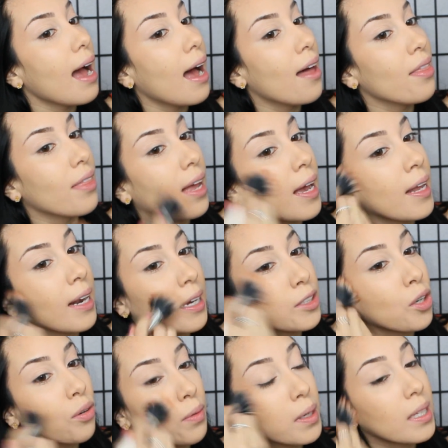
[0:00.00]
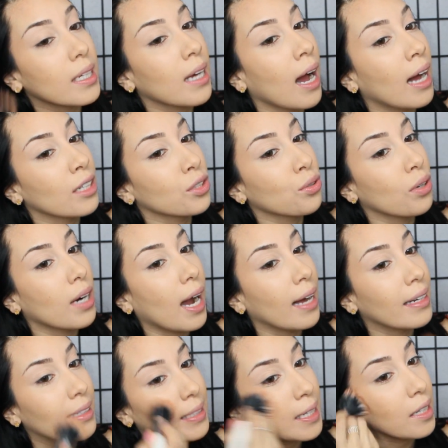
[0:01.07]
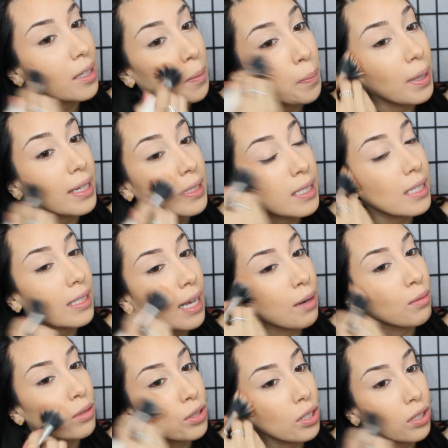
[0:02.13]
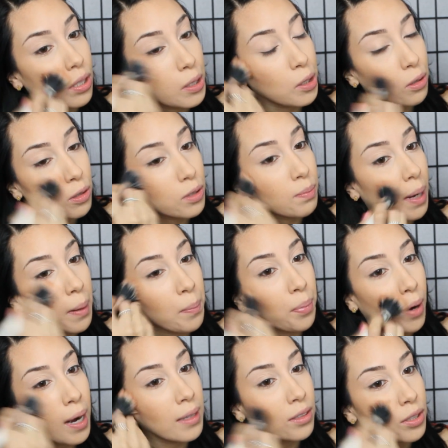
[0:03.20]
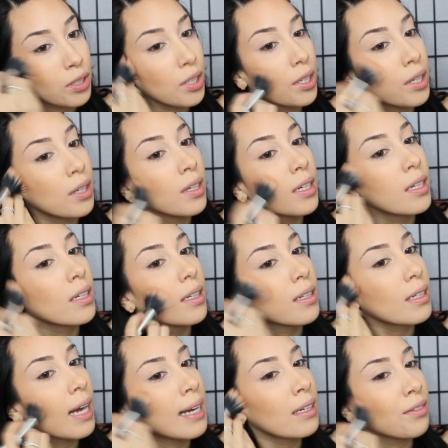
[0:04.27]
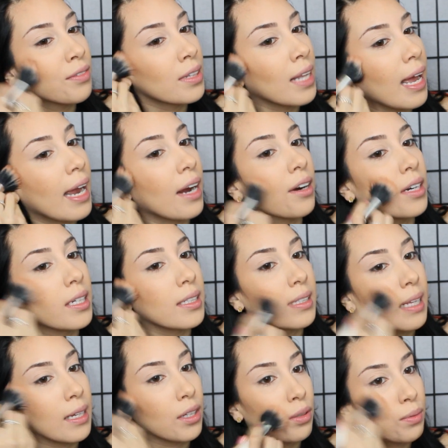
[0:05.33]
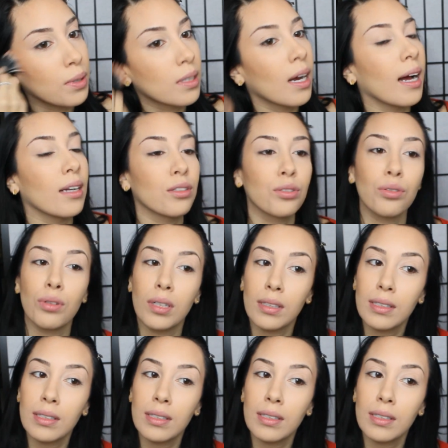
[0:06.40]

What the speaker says: And then I don't really contour on a daily basis. I will just use my bronzer kind of in the areas that you would contour.